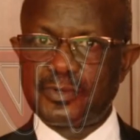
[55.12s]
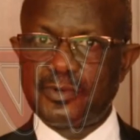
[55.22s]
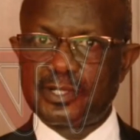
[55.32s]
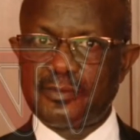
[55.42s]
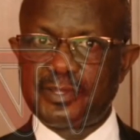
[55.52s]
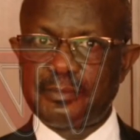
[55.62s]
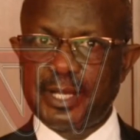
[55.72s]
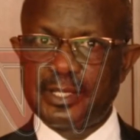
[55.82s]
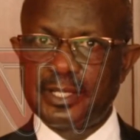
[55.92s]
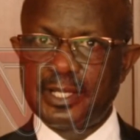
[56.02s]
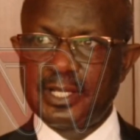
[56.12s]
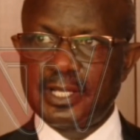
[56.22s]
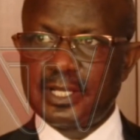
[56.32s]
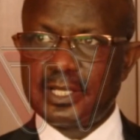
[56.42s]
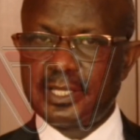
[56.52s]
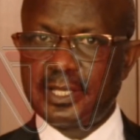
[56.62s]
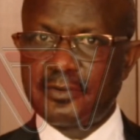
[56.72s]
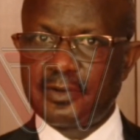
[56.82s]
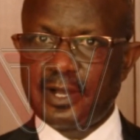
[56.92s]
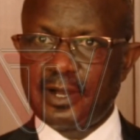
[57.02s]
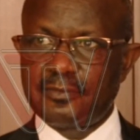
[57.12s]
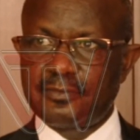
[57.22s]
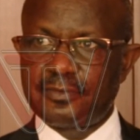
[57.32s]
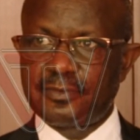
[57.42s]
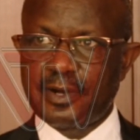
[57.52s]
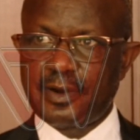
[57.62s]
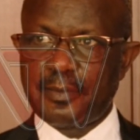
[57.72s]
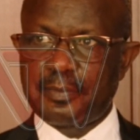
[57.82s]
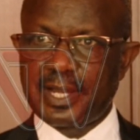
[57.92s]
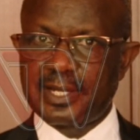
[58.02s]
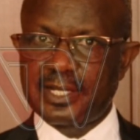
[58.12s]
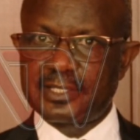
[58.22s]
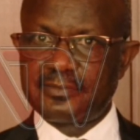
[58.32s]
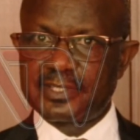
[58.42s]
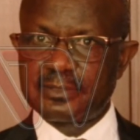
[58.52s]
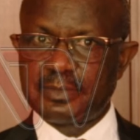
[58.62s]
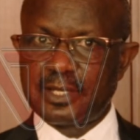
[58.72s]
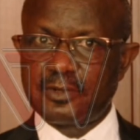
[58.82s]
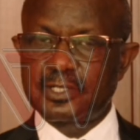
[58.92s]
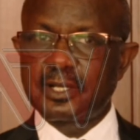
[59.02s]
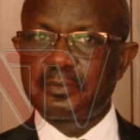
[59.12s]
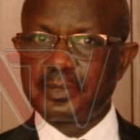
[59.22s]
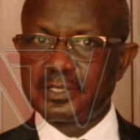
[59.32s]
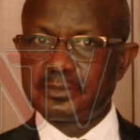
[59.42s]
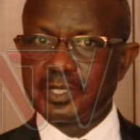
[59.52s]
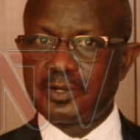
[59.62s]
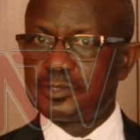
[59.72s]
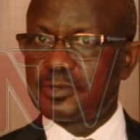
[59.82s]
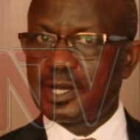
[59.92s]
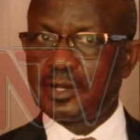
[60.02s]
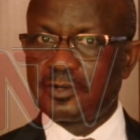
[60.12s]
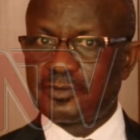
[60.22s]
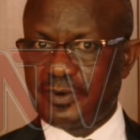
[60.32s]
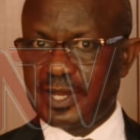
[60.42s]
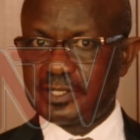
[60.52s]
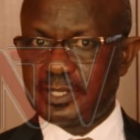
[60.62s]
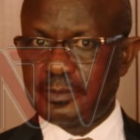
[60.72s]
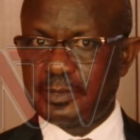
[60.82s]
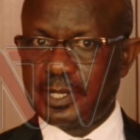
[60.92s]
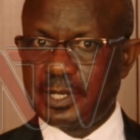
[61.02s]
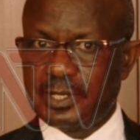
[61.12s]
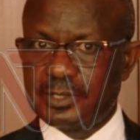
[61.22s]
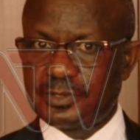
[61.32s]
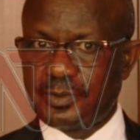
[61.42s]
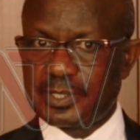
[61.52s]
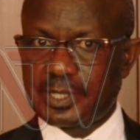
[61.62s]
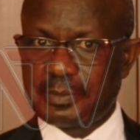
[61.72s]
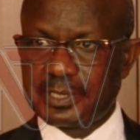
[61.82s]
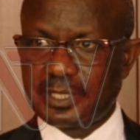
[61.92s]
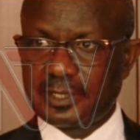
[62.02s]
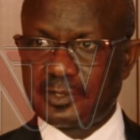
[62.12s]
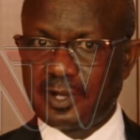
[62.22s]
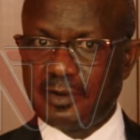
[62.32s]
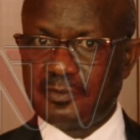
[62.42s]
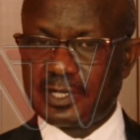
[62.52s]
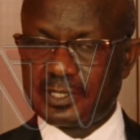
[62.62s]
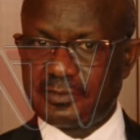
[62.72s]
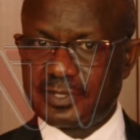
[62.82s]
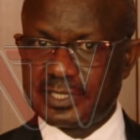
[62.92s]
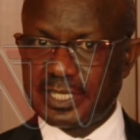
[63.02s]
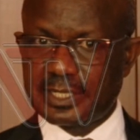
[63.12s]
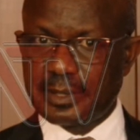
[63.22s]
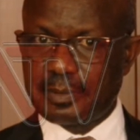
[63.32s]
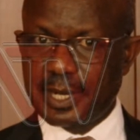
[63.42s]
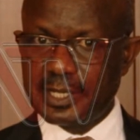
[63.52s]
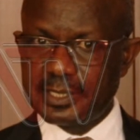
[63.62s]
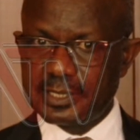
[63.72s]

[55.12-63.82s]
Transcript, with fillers: we don't have the money, then we have our planned activities may not take place because we cannot fund them. So what happens is that you have activities that are planned